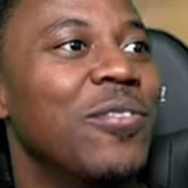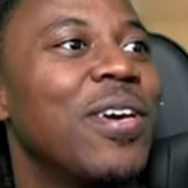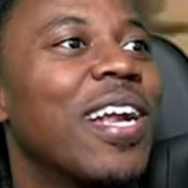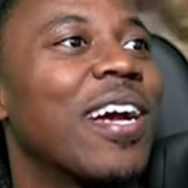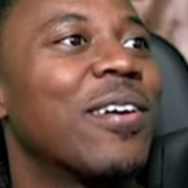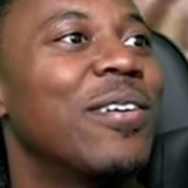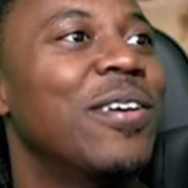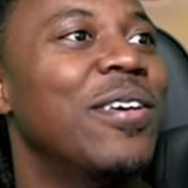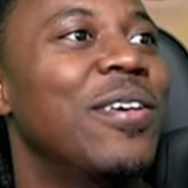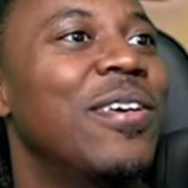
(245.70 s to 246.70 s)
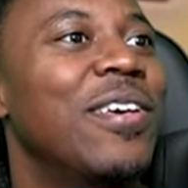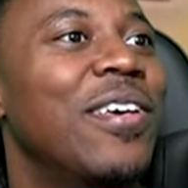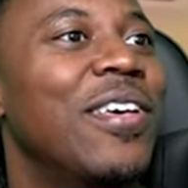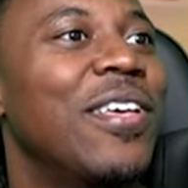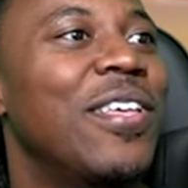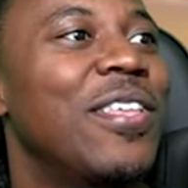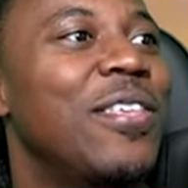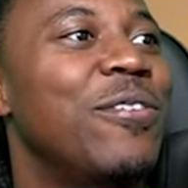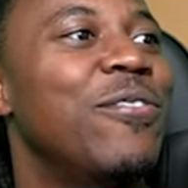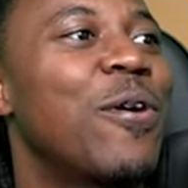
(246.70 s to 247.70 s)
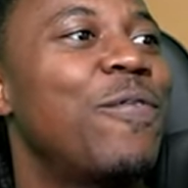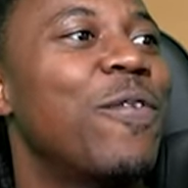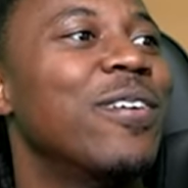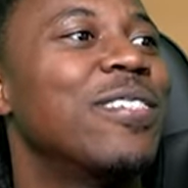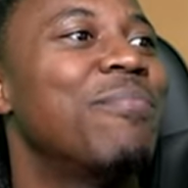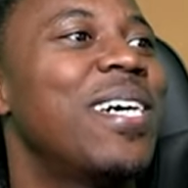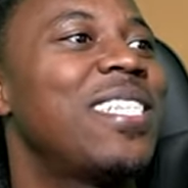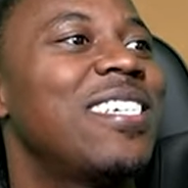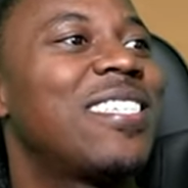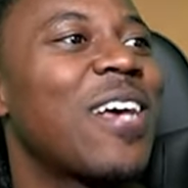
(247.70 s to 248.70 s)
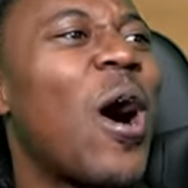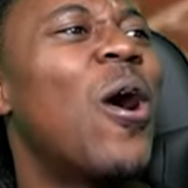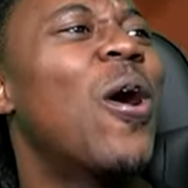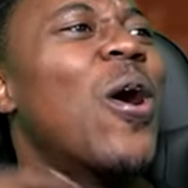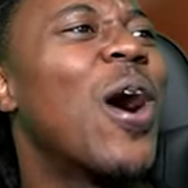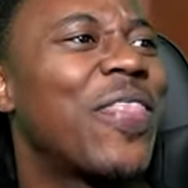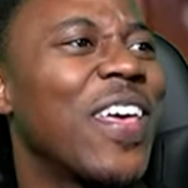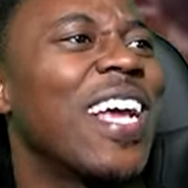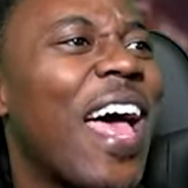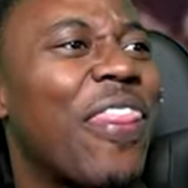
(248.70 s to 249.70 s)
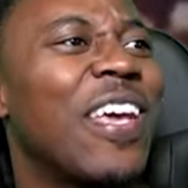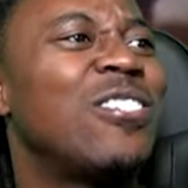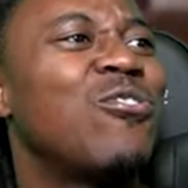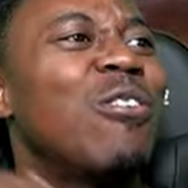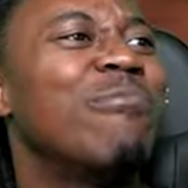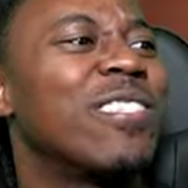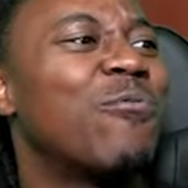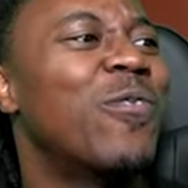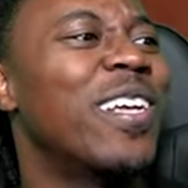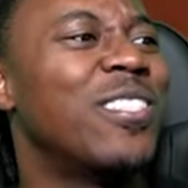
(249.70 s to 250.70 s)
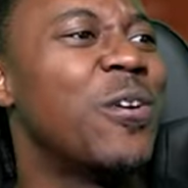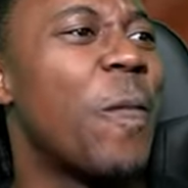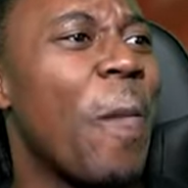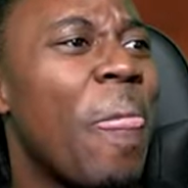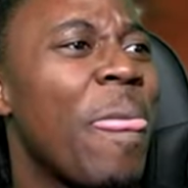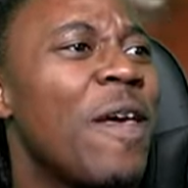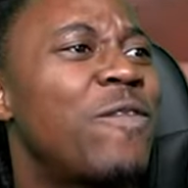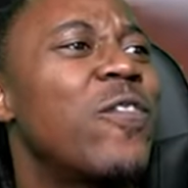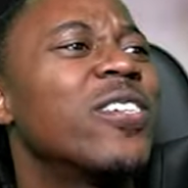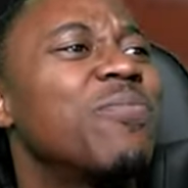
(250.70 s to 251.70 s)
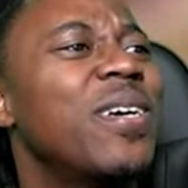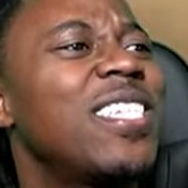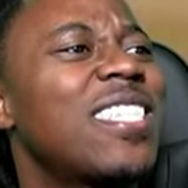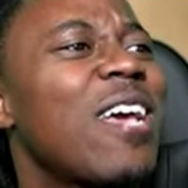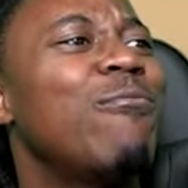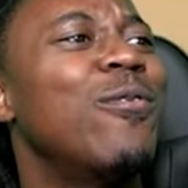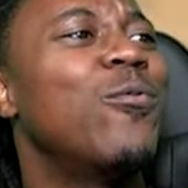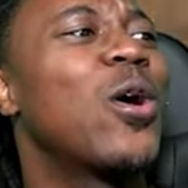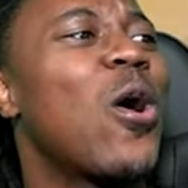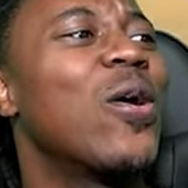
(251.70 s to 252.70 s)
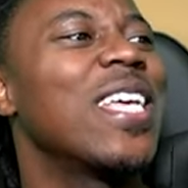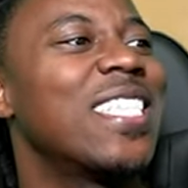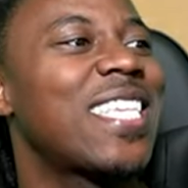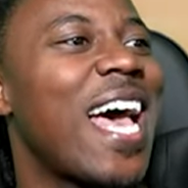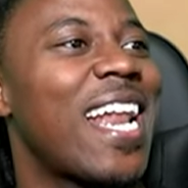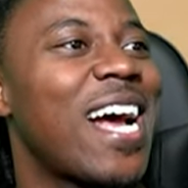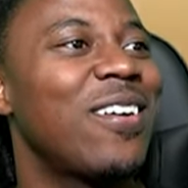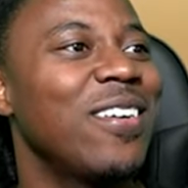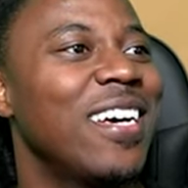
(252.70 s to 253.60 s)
get a you know for as much as oh I think I think Jordan was the one too. For as much as they would, would go inside out